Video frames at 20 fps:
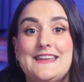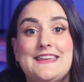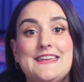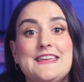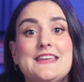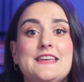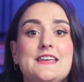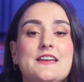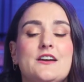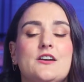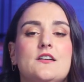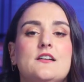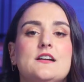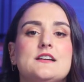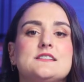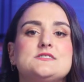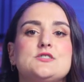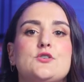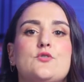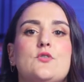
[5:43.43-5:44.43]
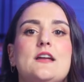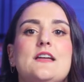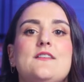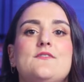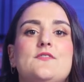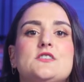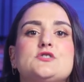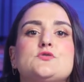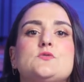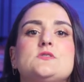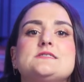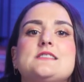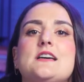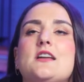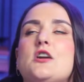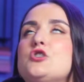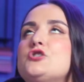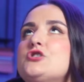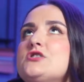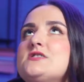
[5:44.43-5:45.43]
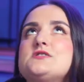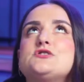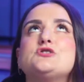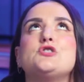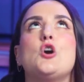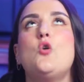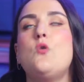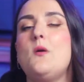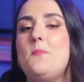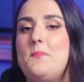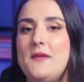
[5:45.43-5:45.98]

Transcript: The key here is to create visuals that are just so